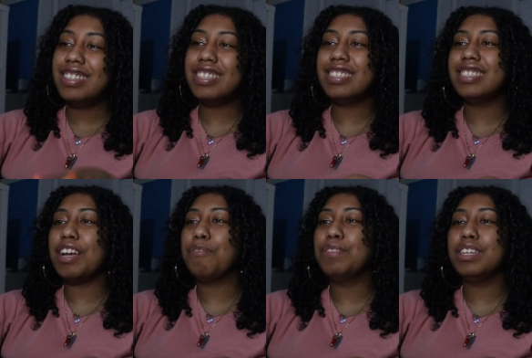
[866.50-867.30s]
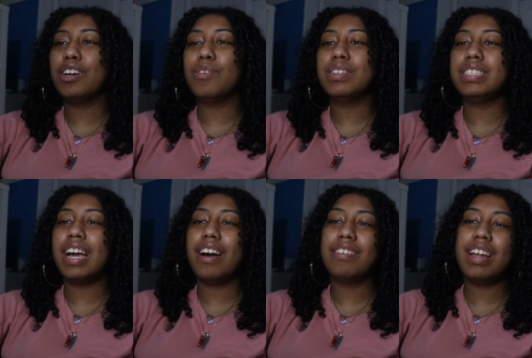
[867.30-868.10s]
This is definitely going
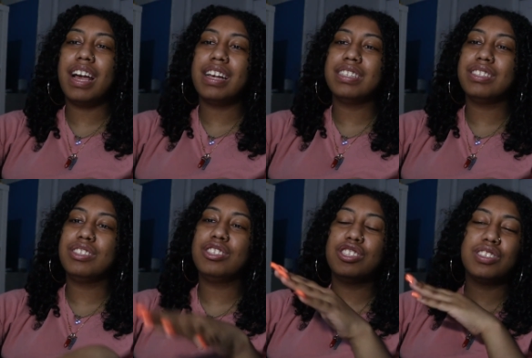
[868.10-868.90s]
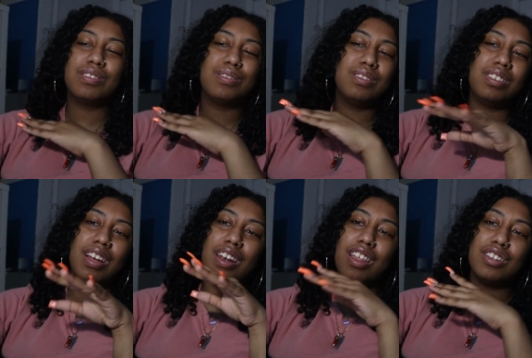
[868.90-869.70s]
down as
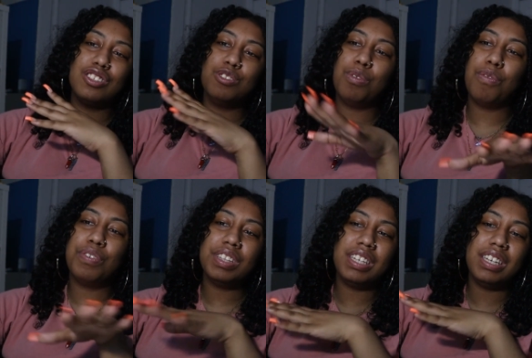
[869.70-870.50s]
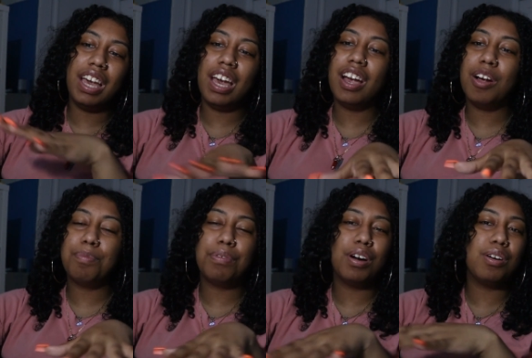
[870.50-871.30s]
another duel for the
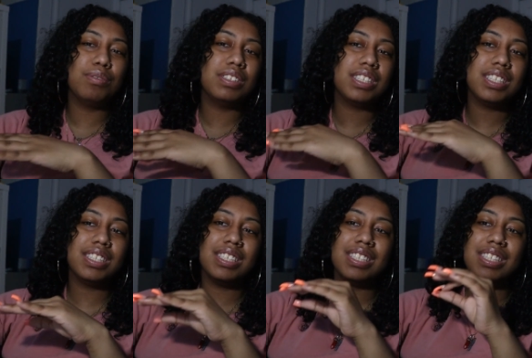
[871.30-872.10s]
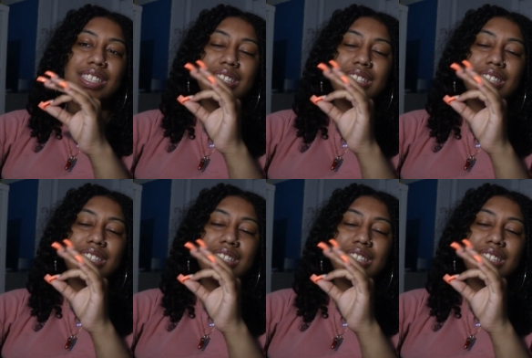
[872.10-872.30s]
year, bro. This is in.